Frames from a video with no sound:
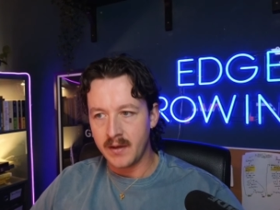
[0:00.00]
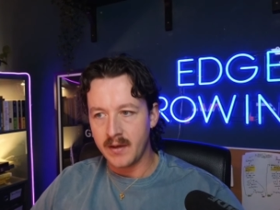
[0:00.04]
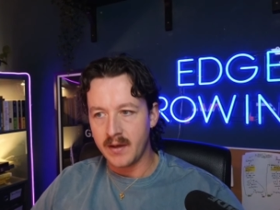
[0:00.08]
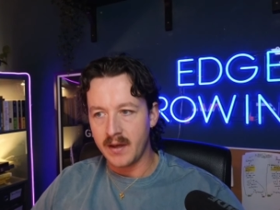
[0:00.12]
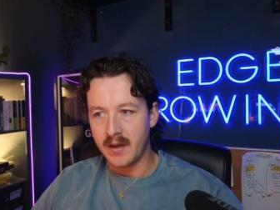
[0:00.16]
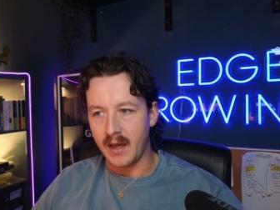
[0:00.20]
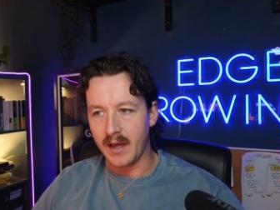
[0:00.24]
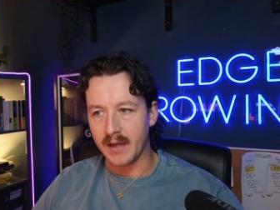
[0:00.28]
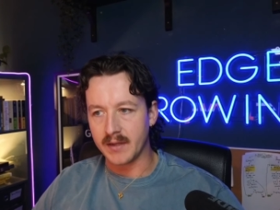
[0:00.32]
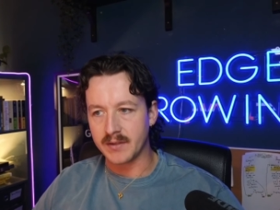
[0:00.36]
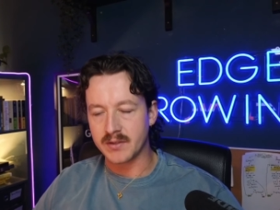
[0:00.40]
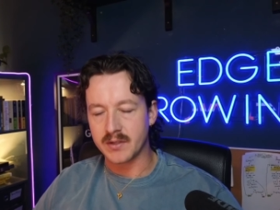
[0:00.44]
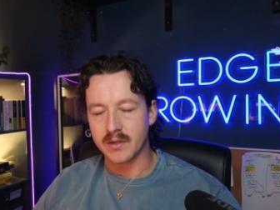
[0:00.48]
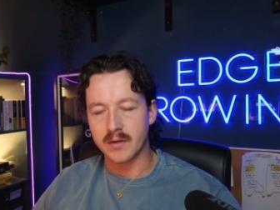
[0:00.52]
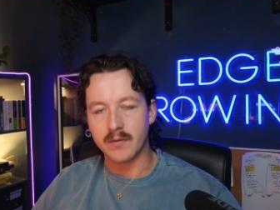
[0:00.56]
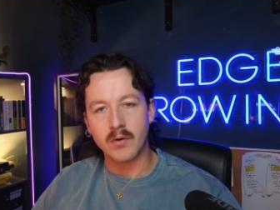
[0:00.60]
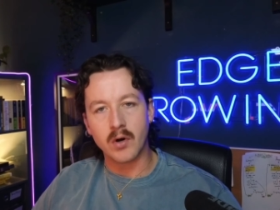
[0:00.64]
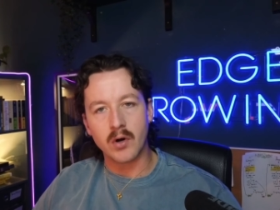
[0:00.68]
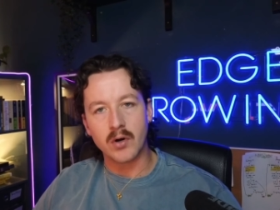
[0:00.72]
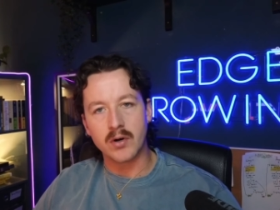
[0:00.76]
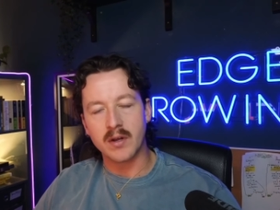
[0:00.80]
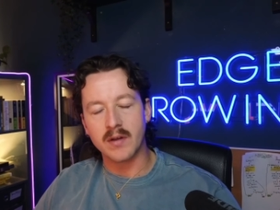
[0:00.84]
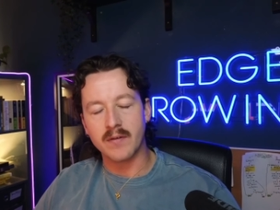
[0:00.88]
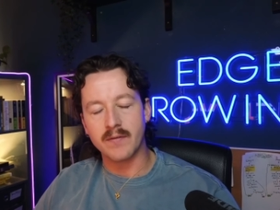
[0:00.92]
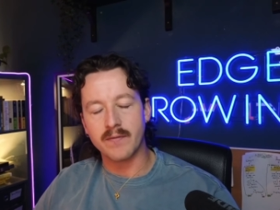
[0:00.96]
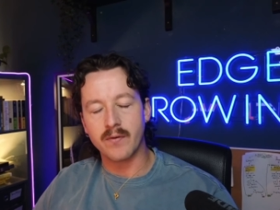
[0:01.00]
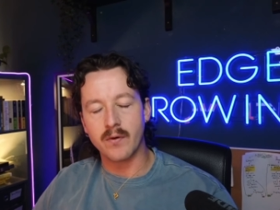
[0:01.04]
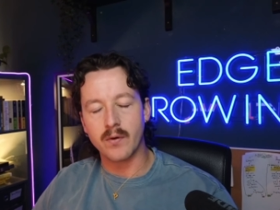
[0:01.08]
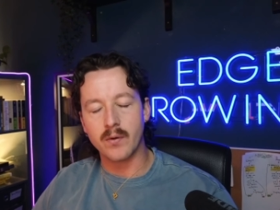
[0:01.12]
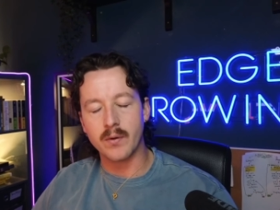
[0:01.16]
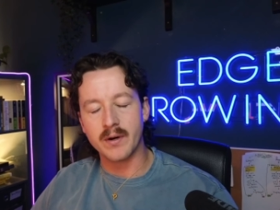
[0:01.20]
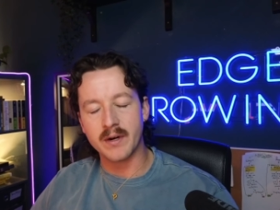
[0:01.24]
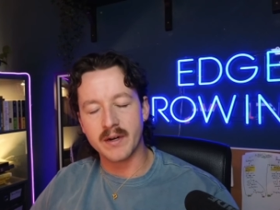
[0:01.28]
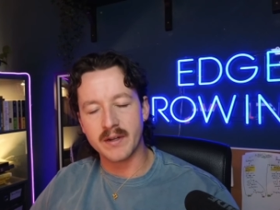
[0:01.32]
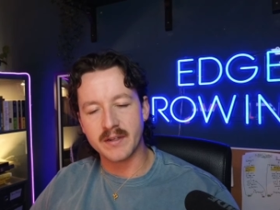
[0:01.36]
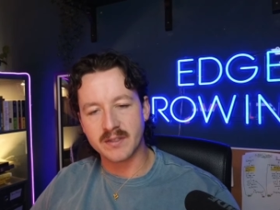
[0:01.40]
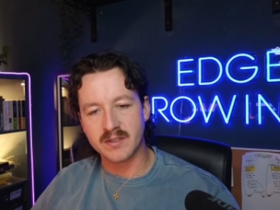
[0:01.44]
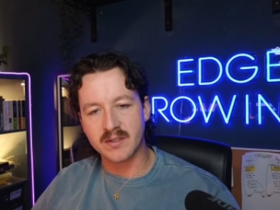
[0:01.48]
as they're rocking
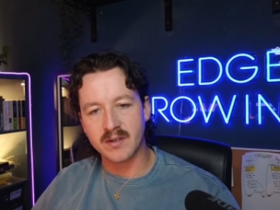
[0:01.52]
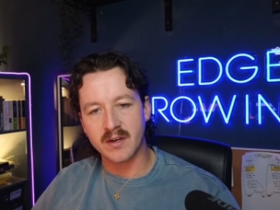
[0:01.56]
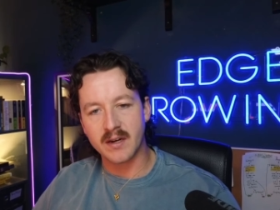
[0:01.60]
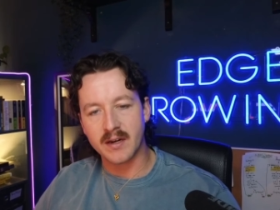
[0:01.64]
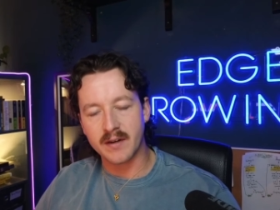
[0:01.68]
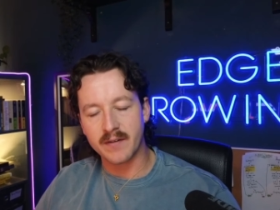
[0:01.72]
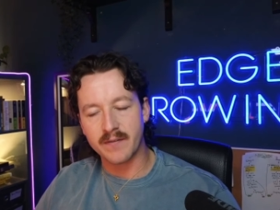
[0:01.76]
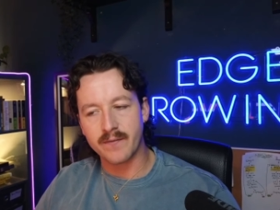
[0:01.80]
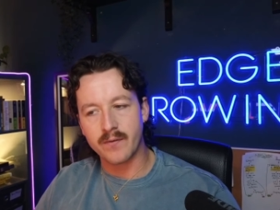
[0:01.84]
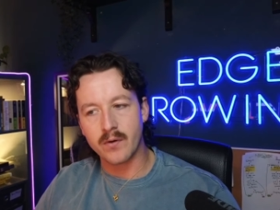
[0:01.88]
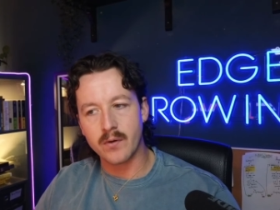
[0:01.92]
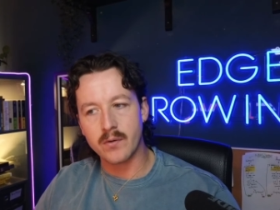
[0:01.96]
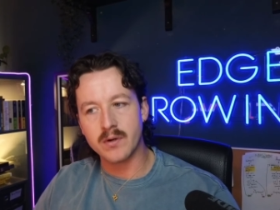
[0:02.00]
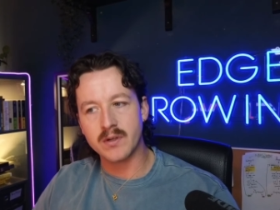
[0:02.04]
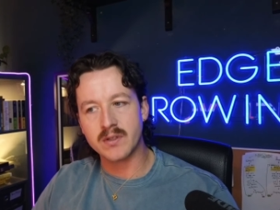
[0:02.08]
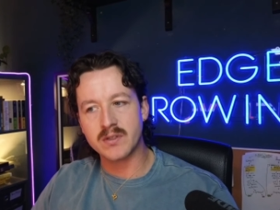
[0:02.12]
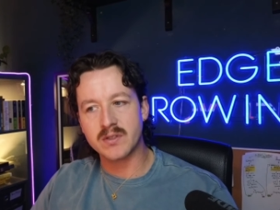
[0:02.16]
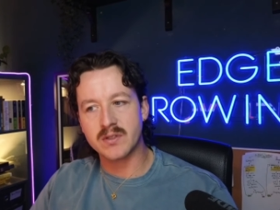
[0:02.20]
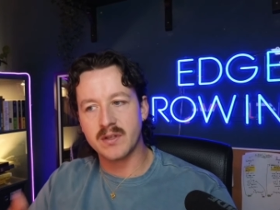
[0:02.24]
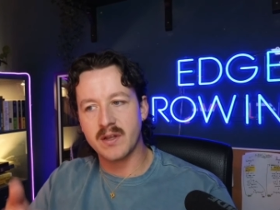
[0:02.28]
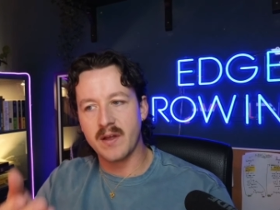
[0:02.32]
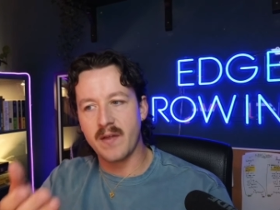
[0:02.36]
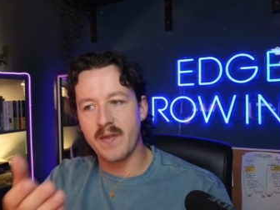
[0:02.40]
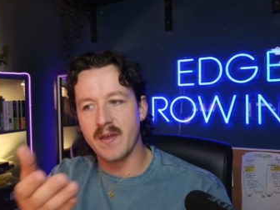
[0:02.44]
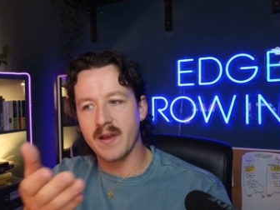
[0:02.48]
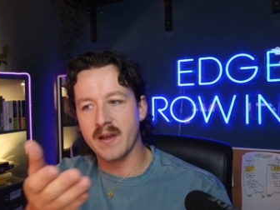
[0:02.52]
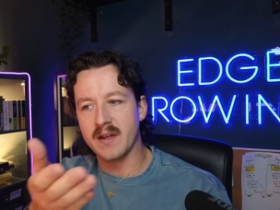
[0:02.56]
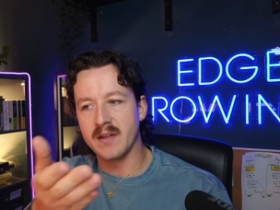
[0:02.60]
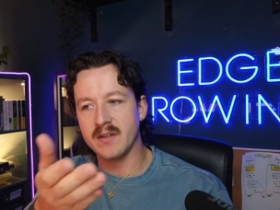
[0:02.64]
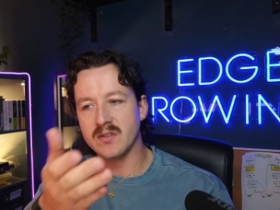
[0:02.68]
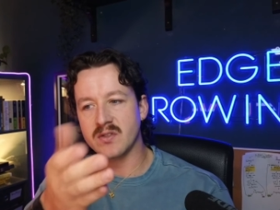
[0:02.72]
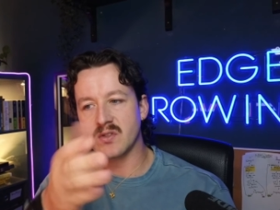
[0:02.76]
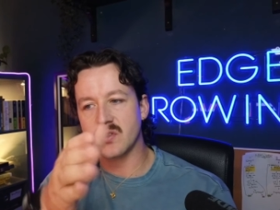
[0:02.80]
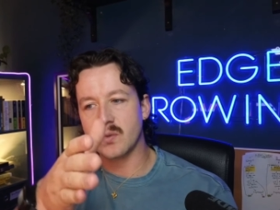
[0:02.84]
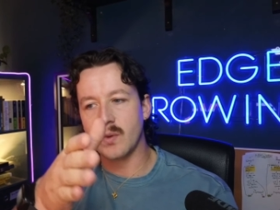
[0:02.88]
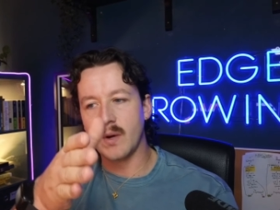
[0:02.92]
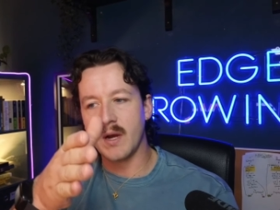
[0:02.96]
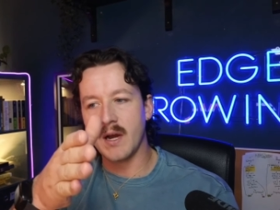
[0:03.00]
forward and sliding forward so that they can
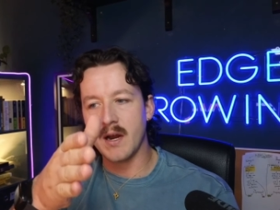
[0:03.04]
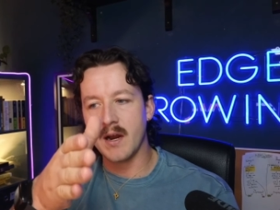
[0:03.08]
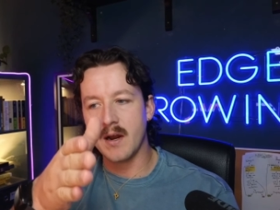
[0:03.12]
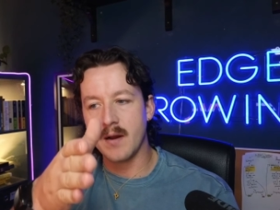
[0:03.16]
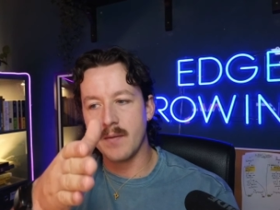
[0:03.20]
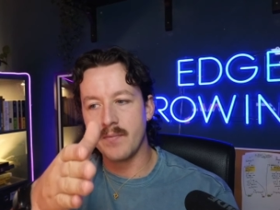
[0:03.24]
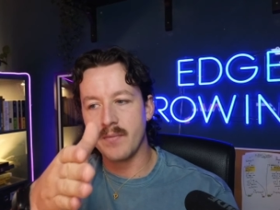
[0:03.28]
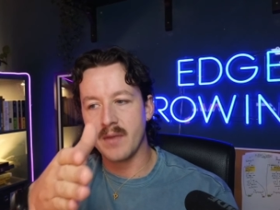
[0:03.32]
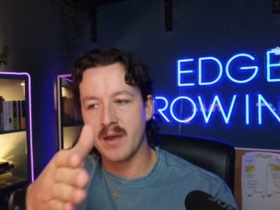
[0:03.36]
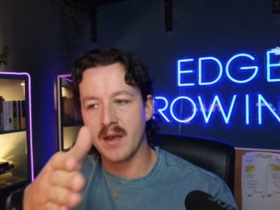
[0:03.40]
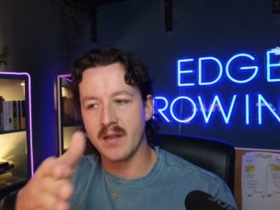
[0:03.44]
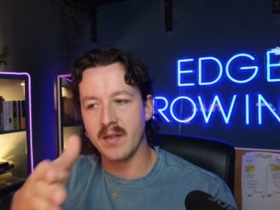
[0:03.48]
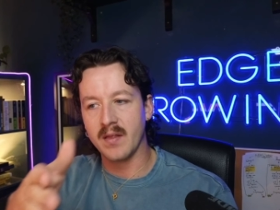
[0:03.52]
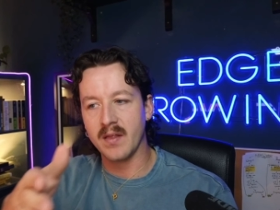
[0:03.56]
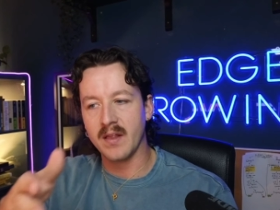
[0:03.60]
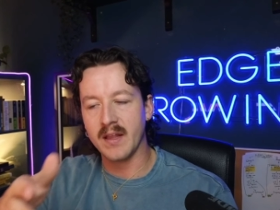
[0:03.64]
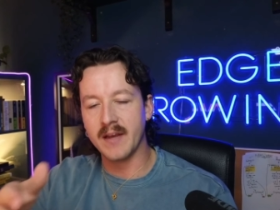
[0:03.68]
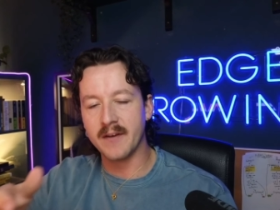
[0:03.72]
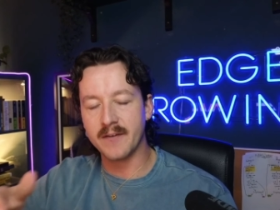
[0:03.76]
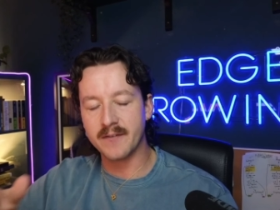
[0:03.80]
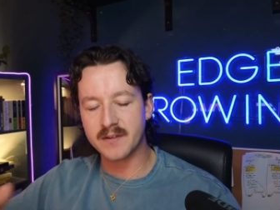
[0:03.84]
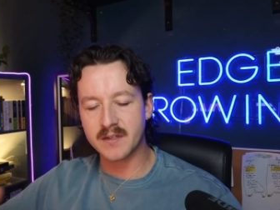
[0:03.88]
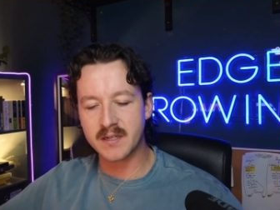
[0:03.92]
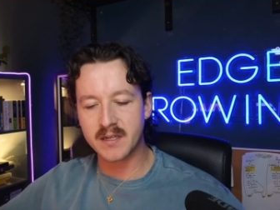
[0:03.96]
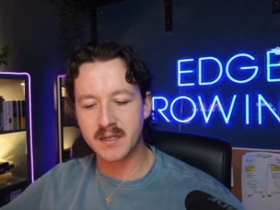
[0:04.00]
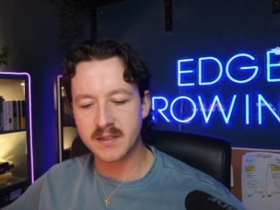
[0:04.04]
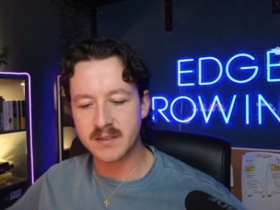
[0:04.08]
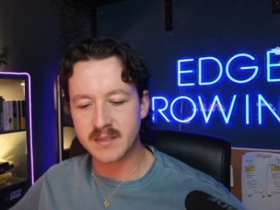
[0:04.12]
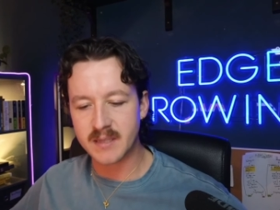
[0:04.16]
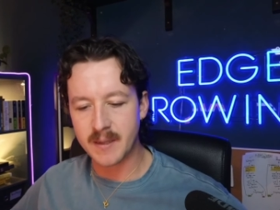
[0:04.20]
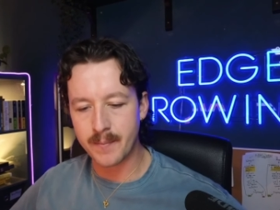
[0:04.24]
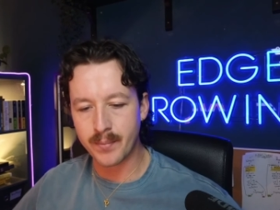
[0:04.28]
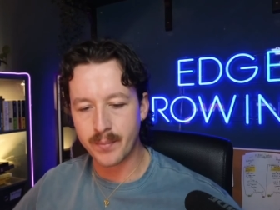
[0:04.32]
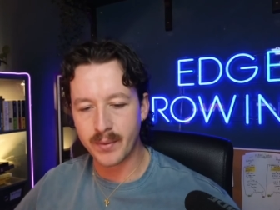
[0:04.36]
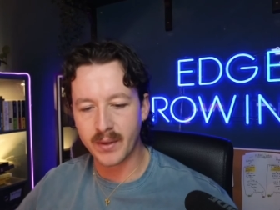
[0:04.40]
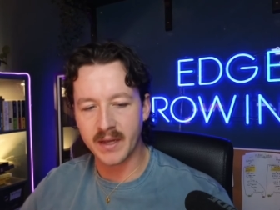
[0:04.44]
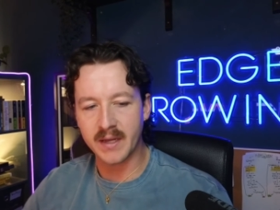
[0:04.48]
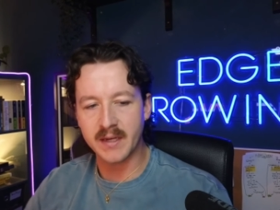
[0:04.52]
square and lift
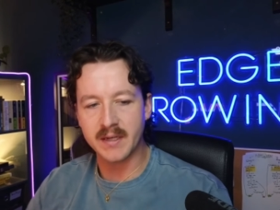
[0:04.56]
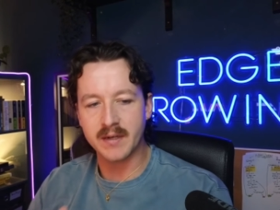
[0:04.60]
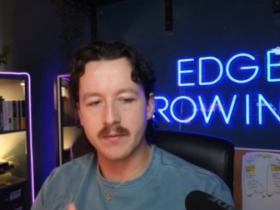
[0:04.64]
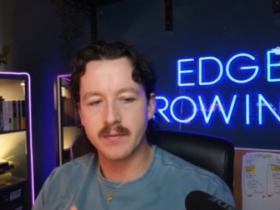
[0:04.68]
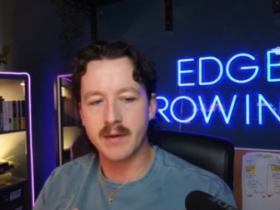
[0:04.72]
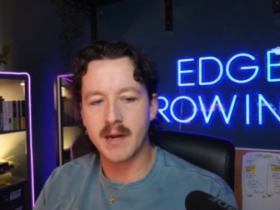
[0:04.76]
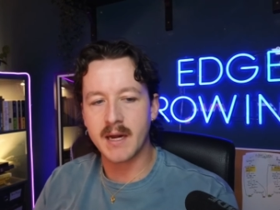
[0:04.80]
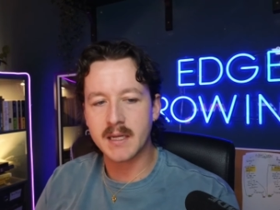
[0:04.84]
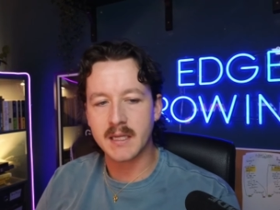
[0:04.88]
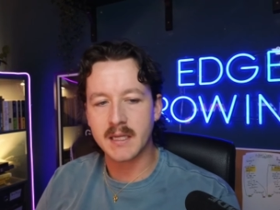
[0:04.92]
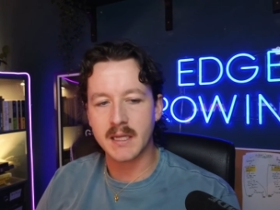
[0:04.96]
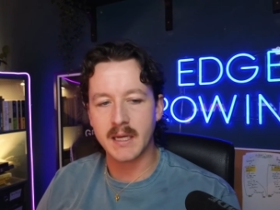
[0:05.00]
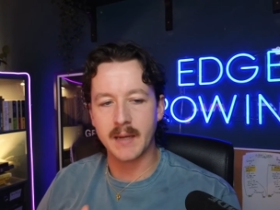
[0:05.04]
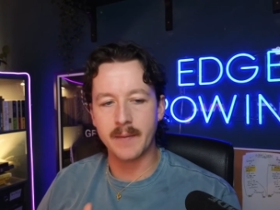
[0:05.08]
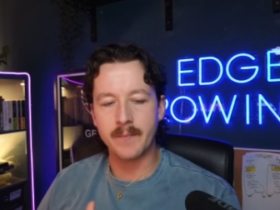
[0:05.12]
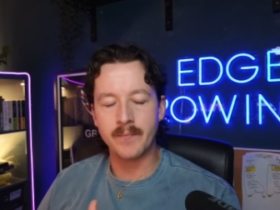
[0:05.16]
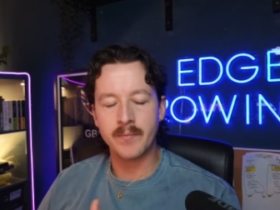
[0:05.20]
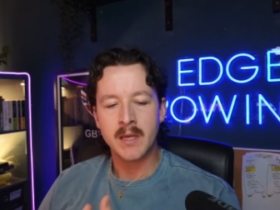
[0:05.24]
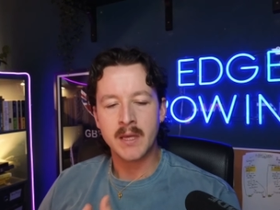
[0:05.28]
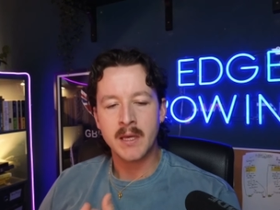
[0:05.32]
simply and directly.